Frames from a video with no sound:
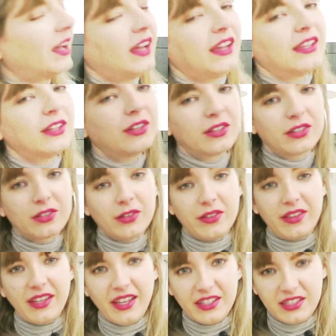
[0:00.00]
I
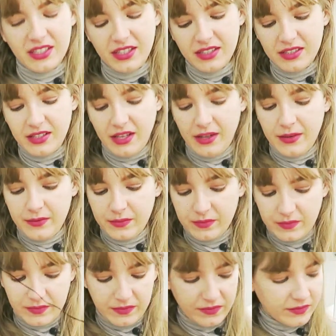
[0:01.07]
got the agenda
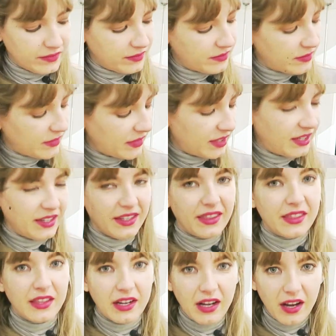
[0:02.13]
in
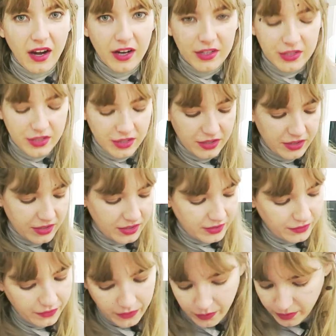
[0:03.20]
the largest
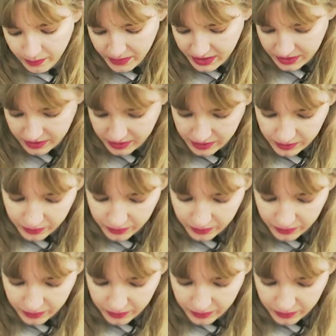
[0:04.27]
format,